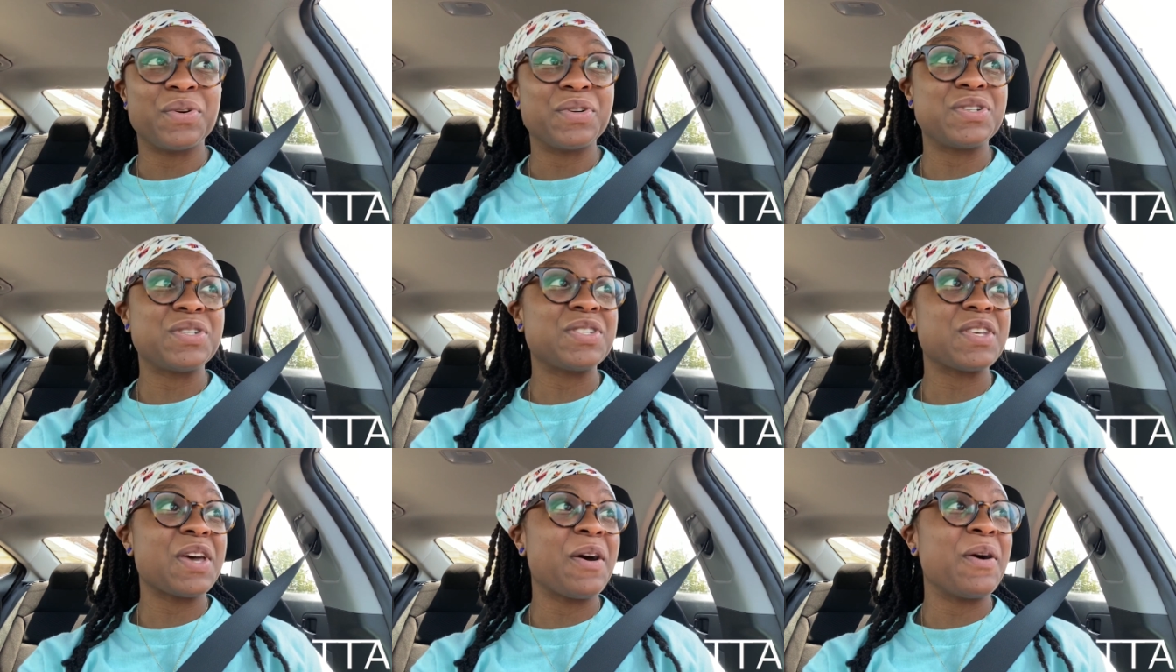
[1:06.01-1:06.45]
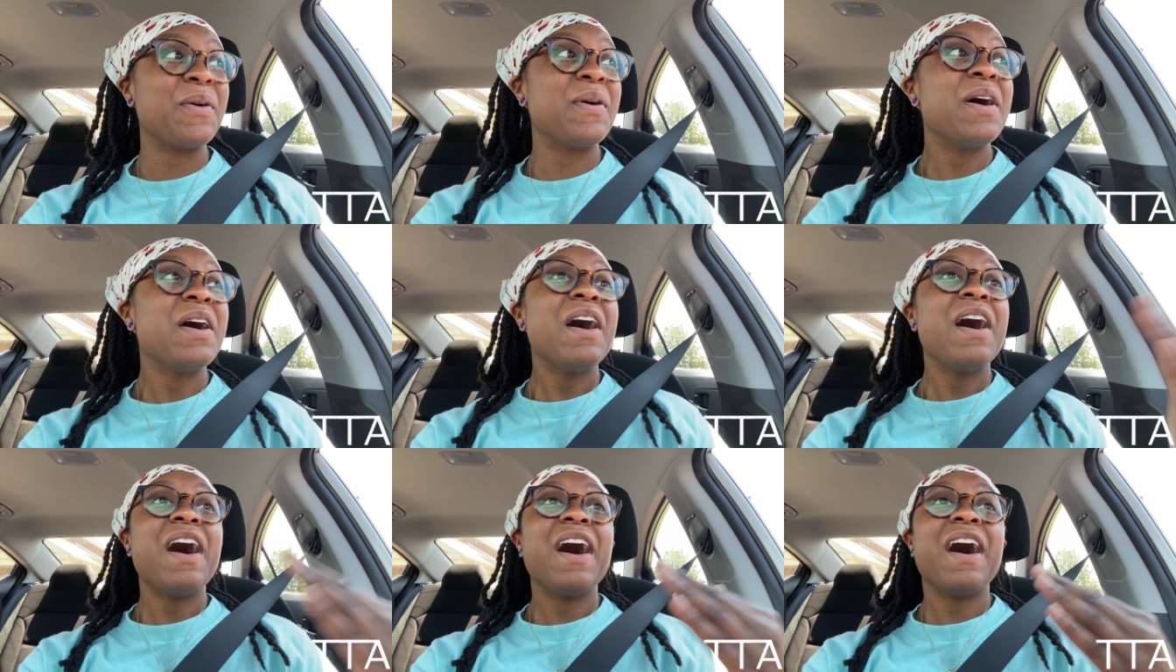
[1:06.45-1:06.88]
So
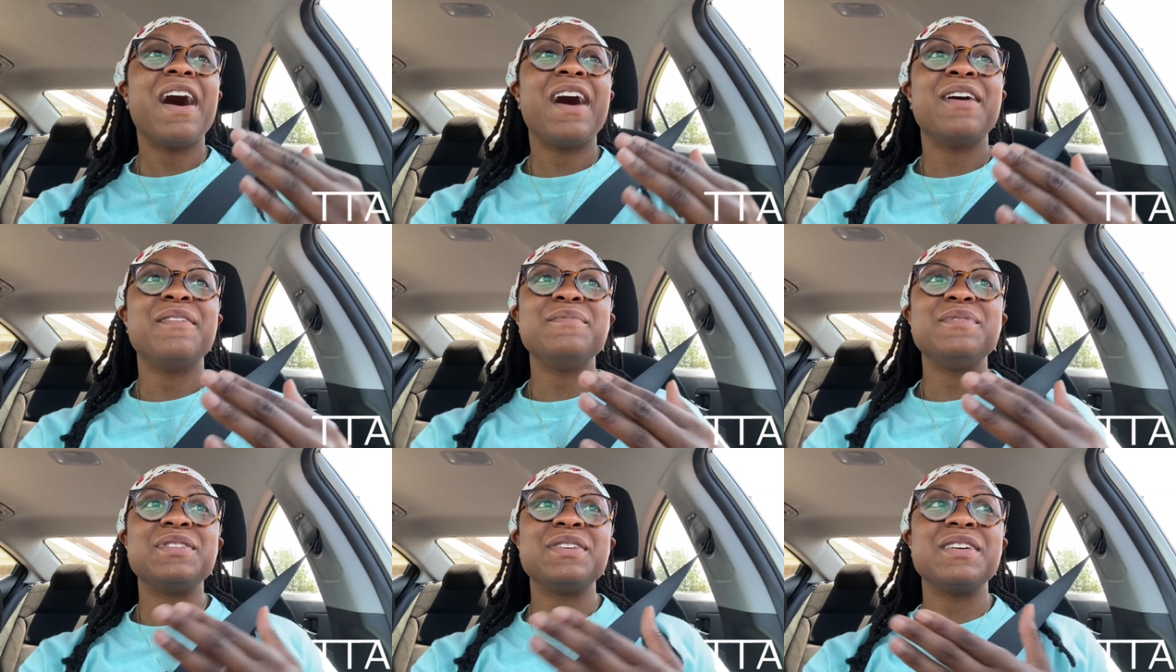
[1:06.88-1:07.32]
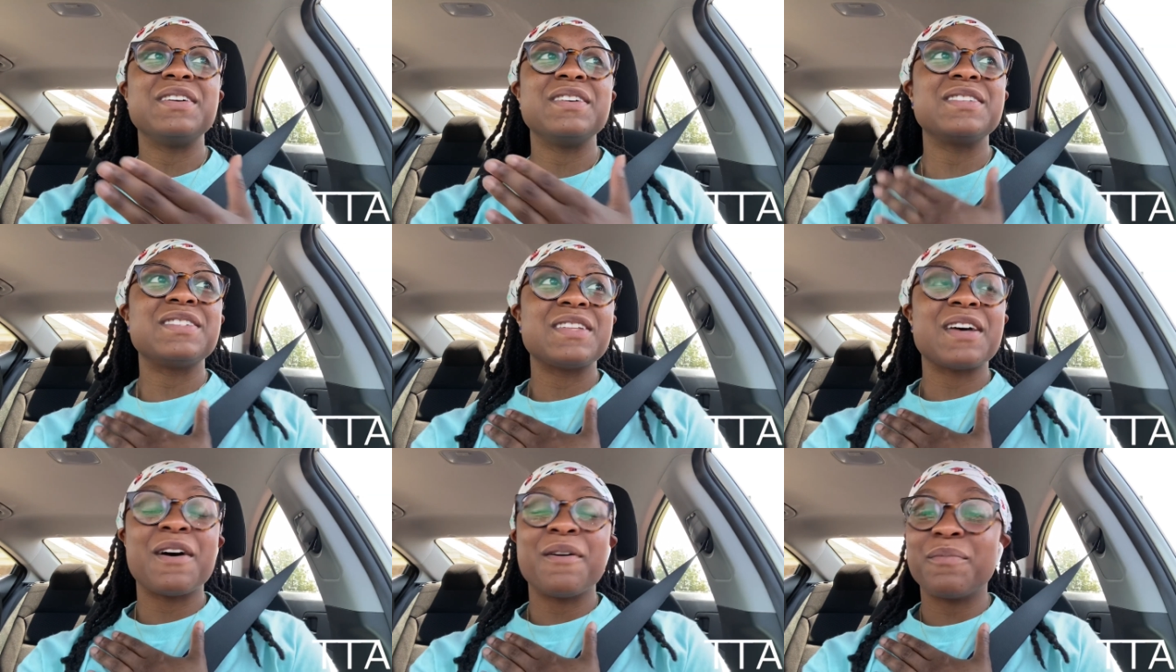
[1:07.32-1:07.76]
I'm
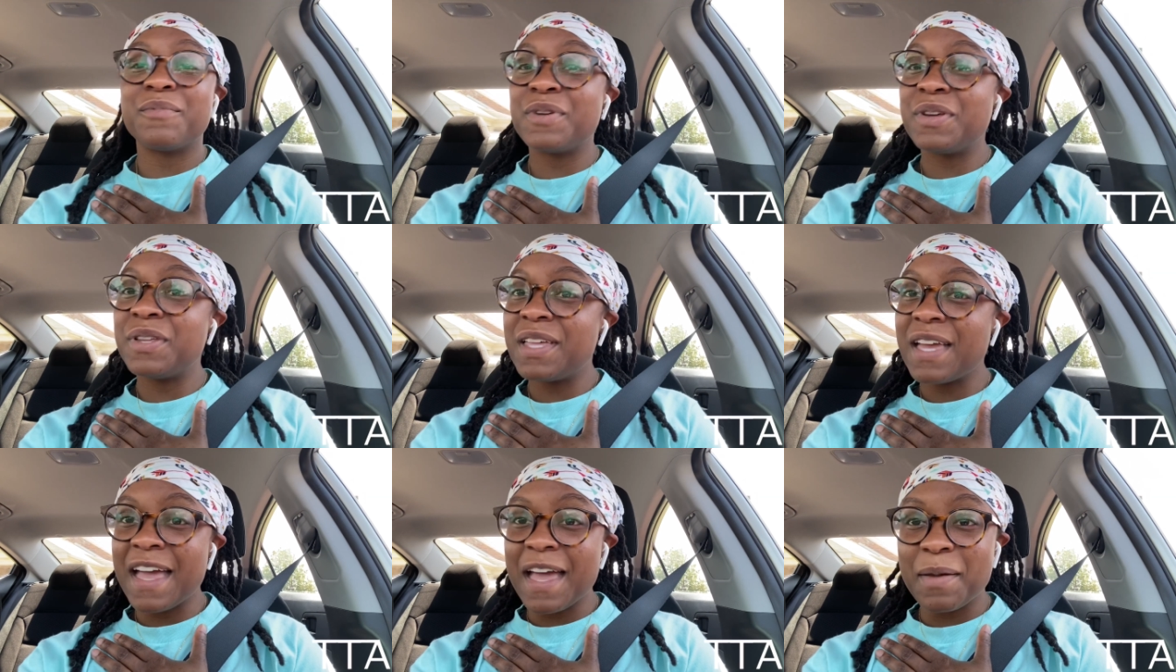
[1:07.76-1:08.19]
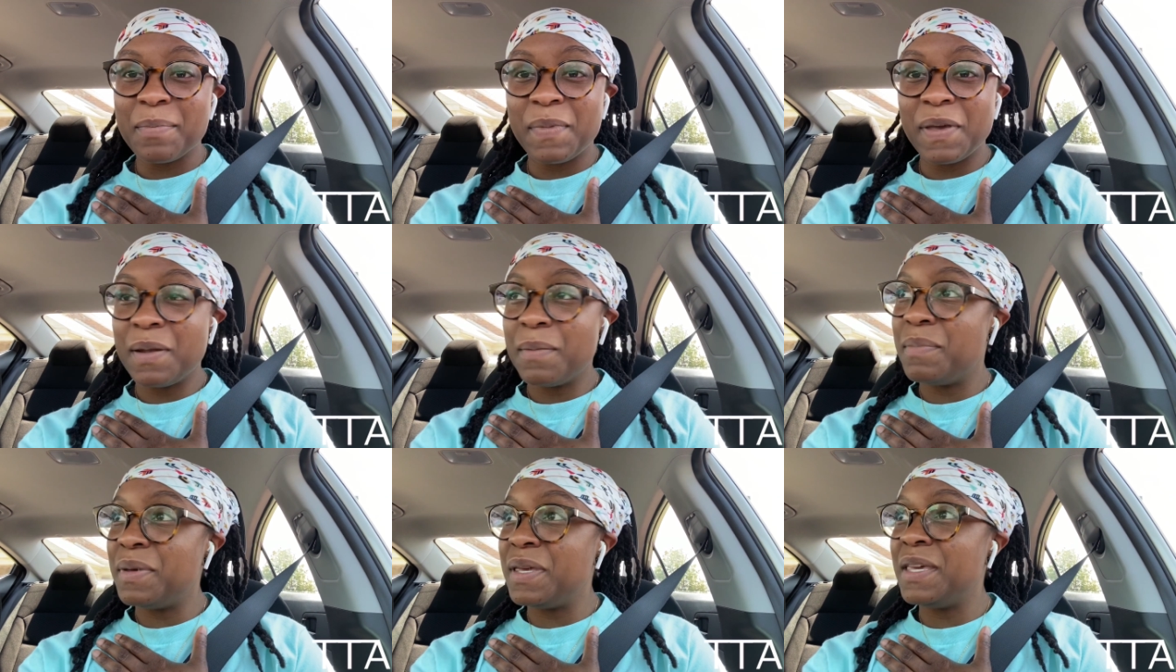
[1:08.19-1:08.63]
just I'm really happy
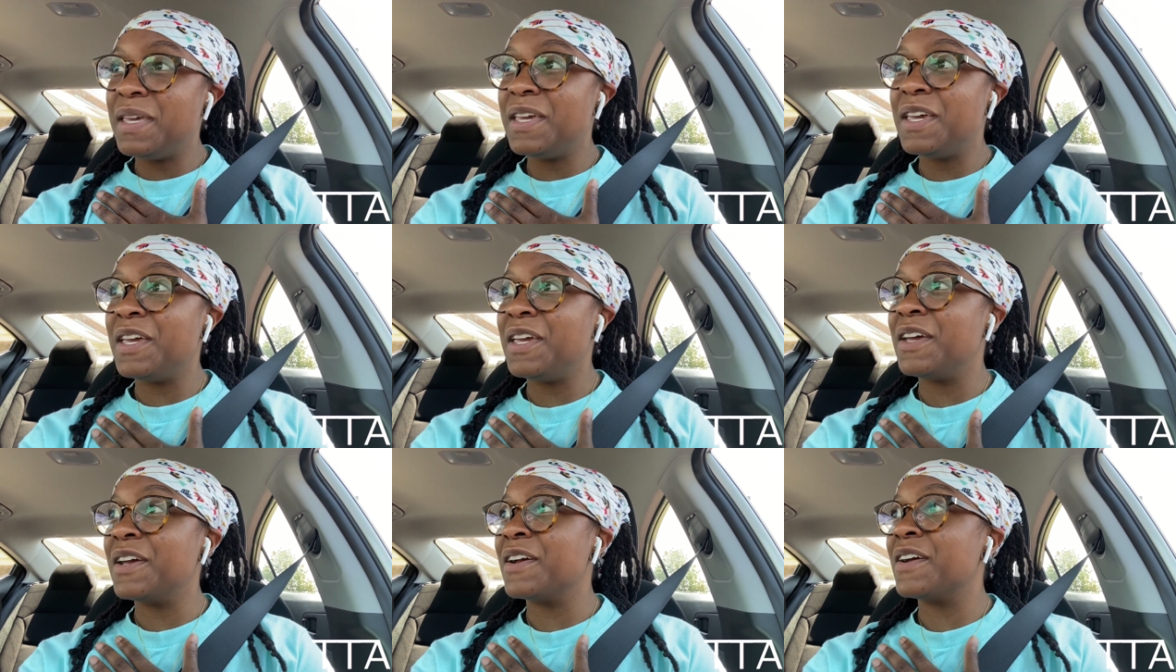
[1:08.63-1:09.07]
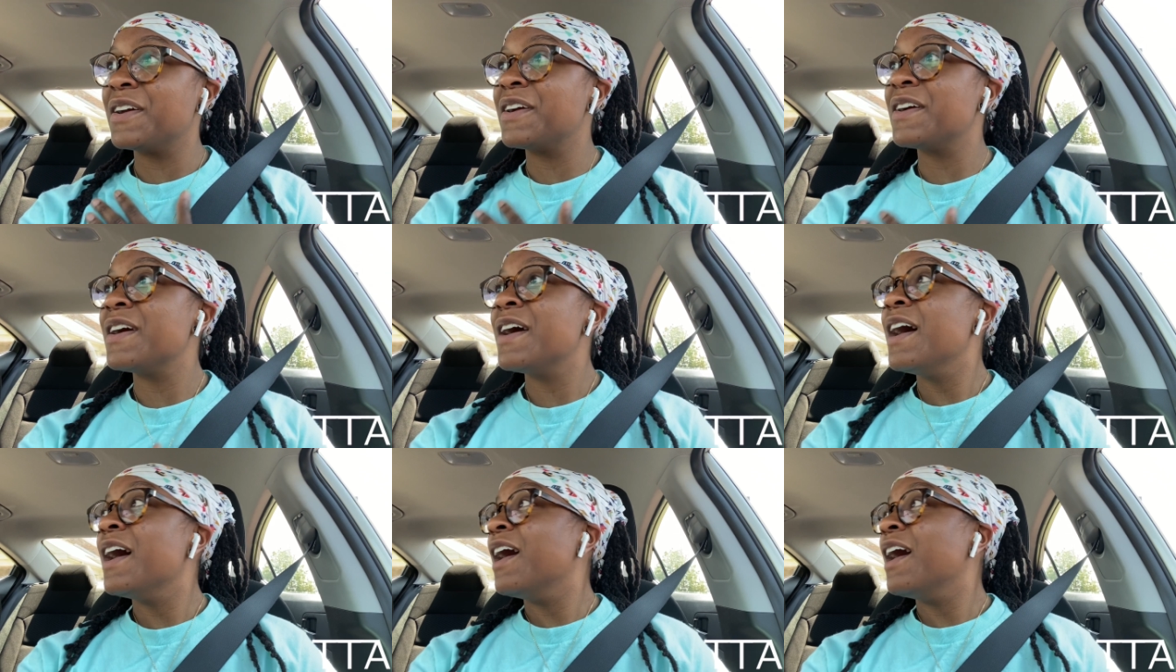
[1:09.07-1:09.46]
to be here